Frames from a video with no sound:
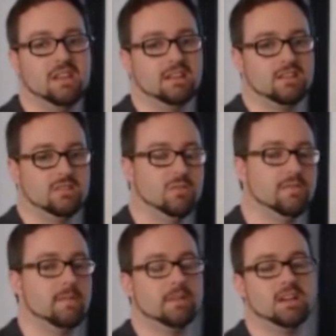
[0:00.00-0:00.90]
and can remove
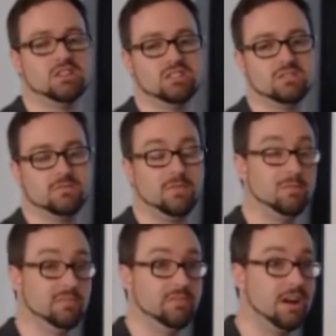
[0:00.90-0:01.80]
applications
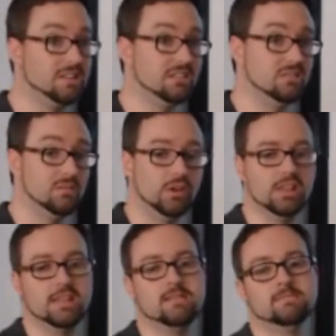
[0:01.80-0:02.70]
from devices
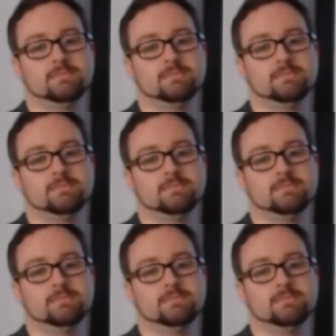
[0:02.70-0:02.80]
remotely.